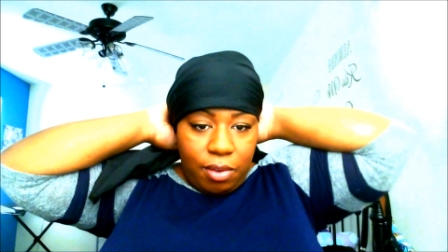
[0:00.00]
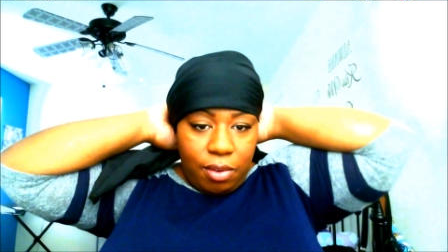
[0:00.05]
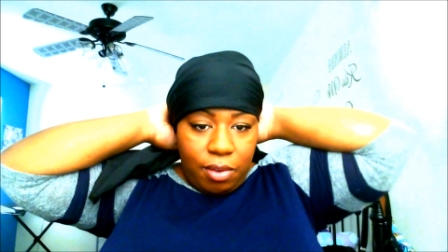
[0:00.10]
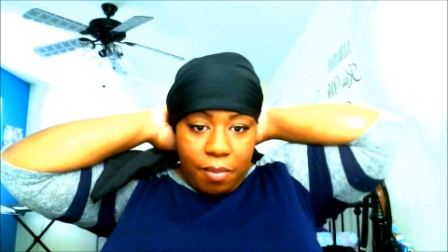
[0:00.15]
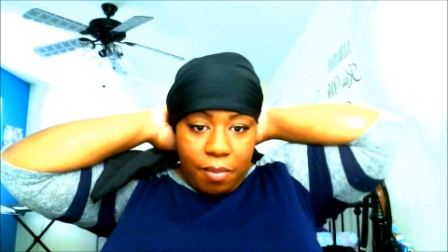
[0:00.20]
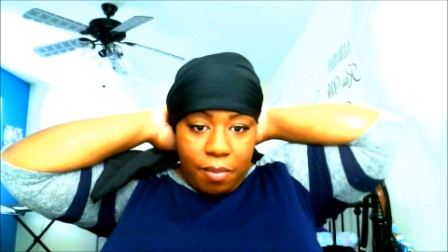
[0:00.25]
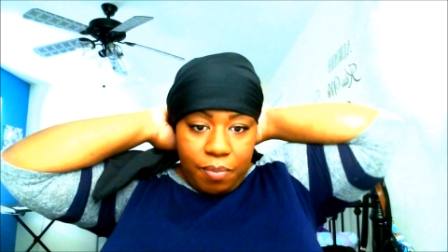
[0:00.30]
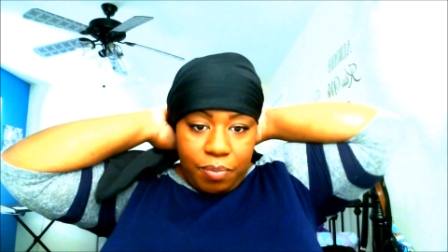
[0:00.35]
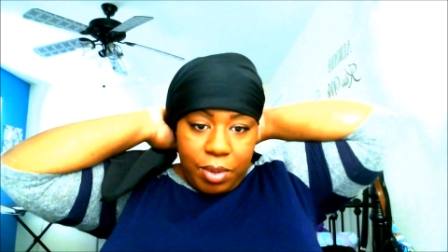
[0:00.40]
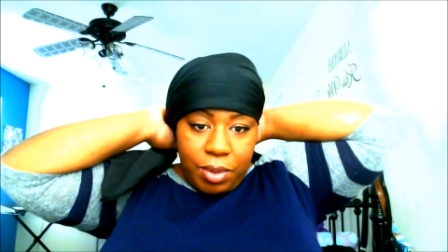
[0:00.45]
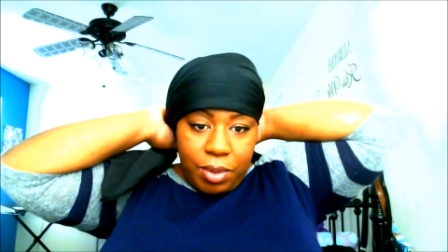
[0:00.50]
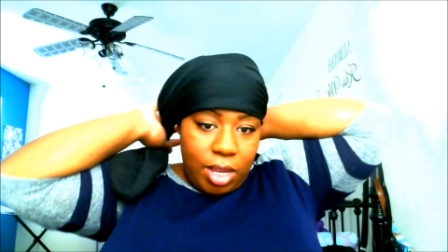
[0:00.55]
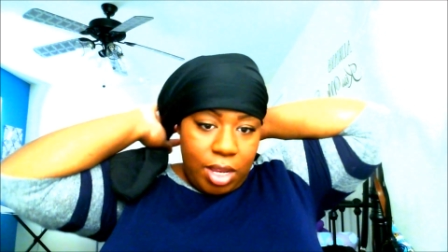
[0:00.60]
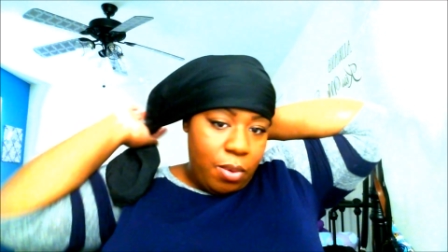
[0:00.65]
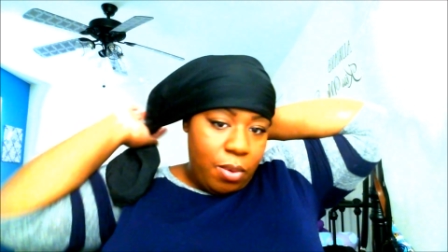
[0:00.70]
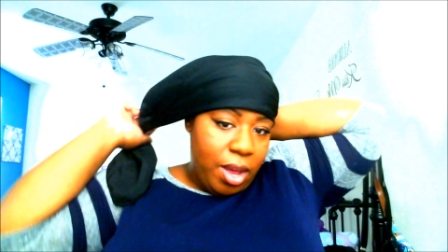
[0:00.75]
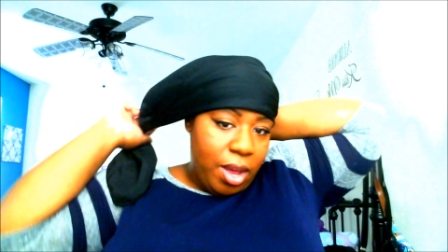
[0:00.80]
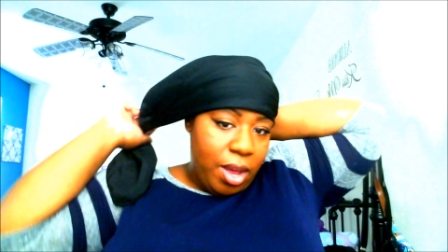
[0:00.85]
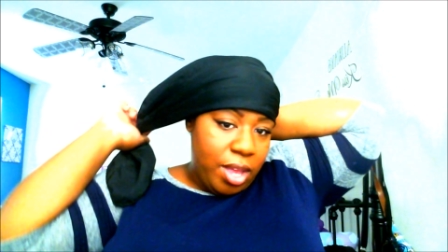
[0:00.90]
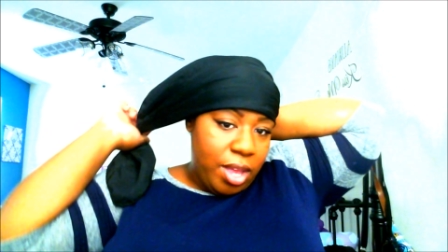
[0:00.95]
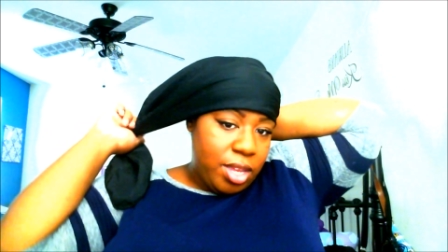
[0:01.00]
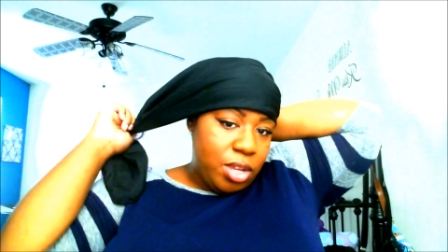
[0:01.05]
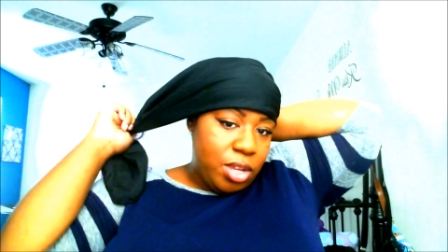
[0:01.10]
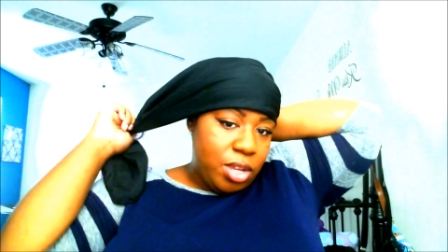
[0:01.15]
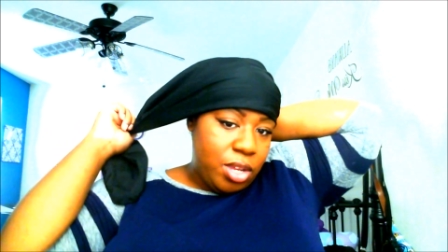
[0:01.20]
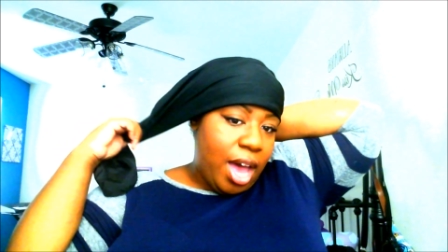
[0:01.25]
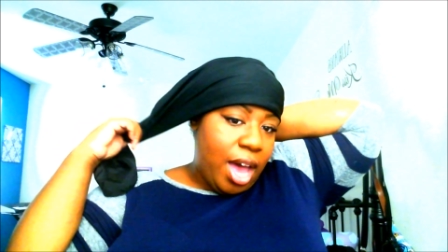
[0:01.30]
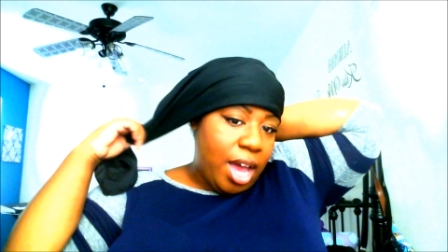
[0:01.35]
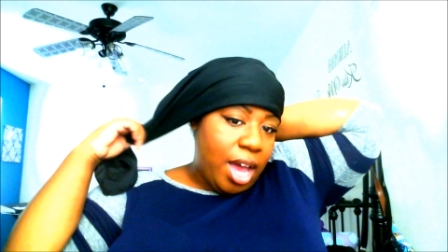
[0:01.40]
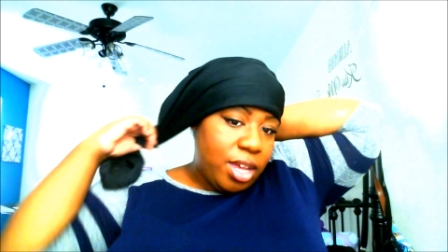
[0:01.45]
But anyway, then you
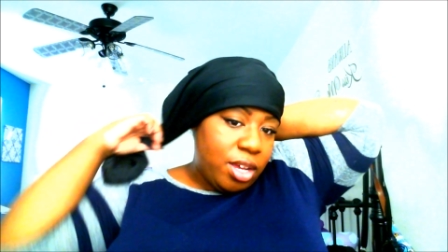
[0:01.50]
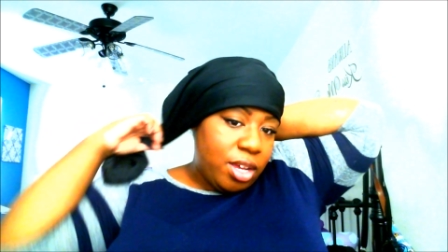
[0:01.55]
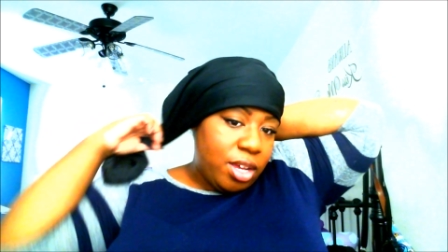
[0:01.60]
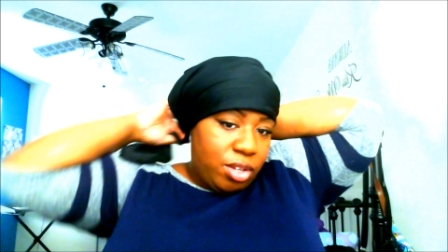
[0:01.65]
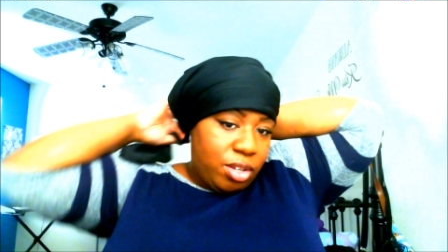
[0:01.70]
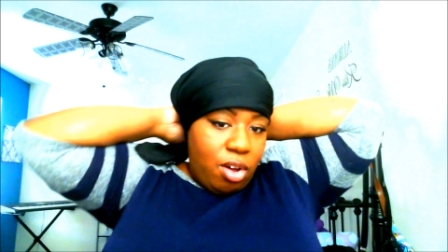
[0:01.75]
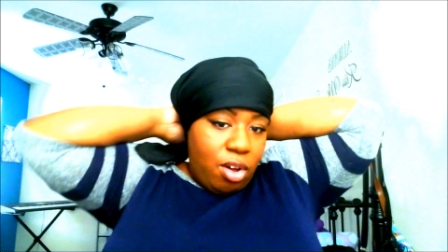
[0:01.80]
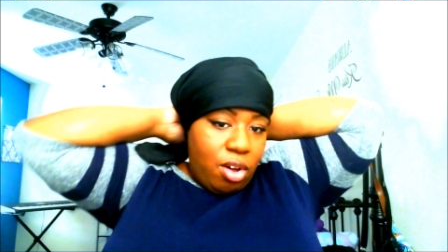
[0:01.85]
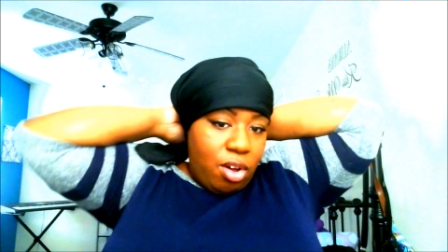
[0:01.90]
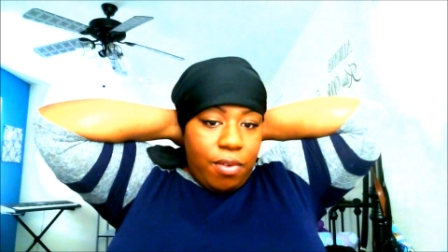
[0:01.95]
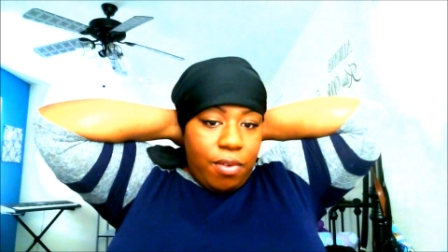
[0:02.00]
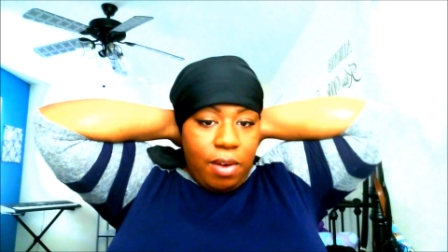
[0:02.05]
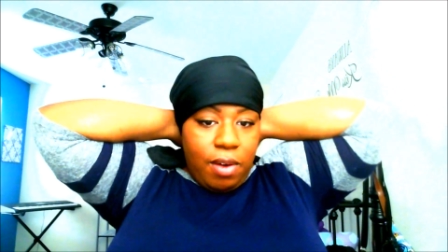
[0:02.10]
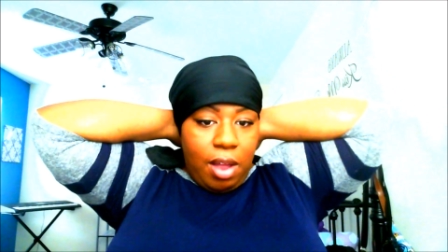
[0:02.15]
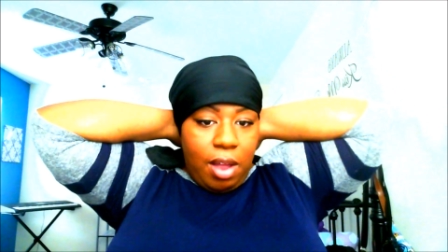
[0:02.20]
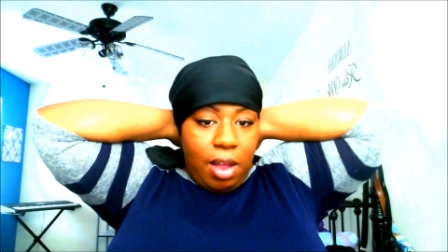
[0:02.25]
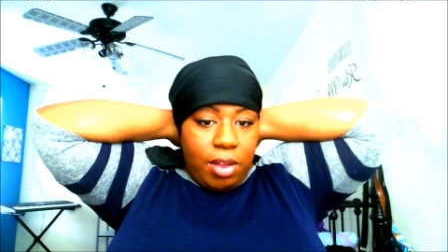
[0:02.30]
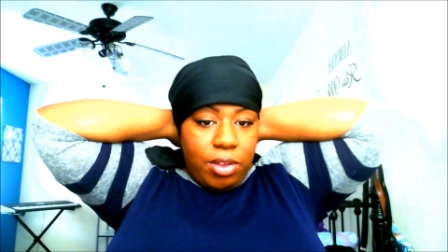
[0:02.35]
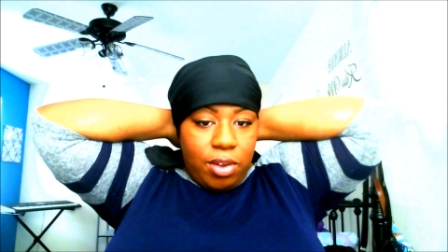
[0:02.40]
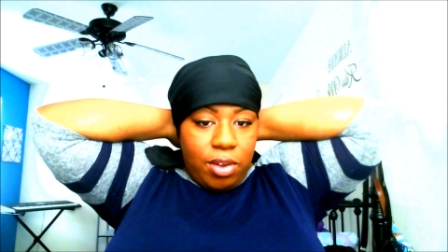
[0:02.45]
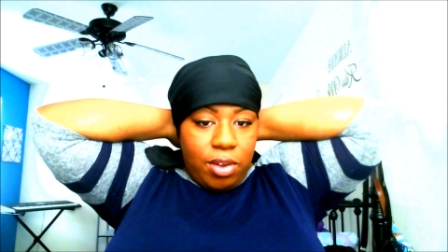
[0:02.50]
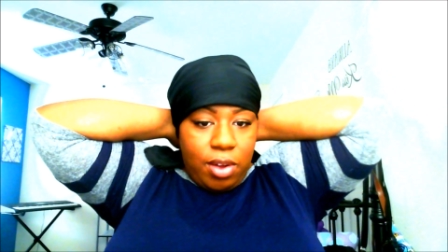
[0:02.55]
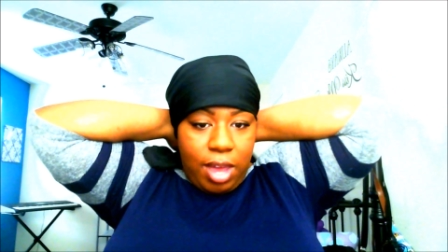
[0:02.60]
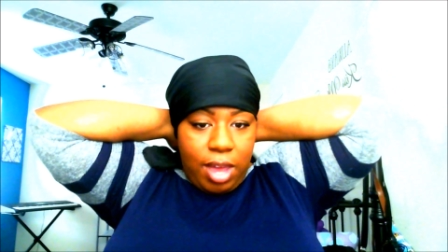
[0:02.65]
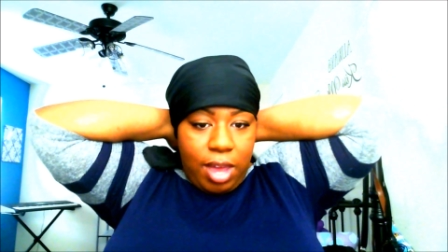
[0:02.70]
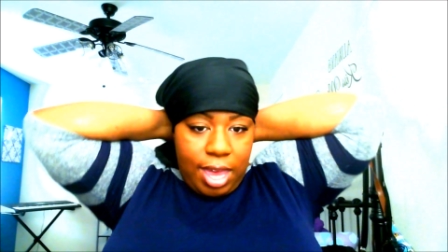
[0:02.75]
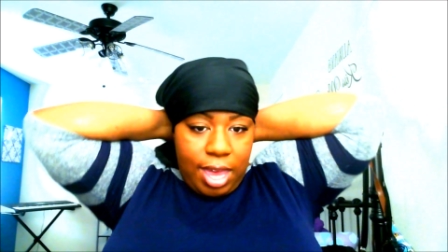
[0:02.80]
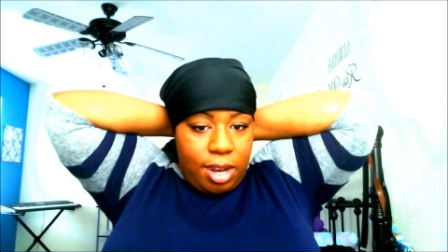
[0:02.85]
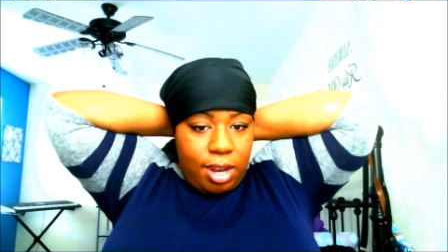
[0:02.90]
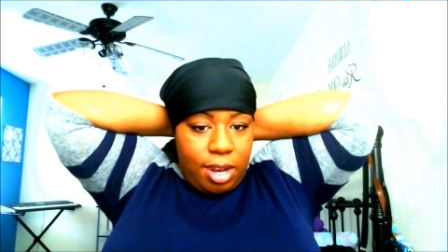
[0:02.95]
tie your scarf around your
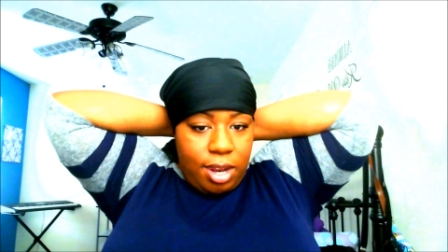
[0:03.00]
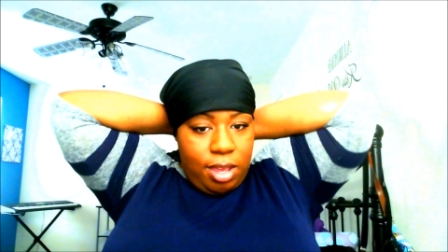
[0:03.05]
head,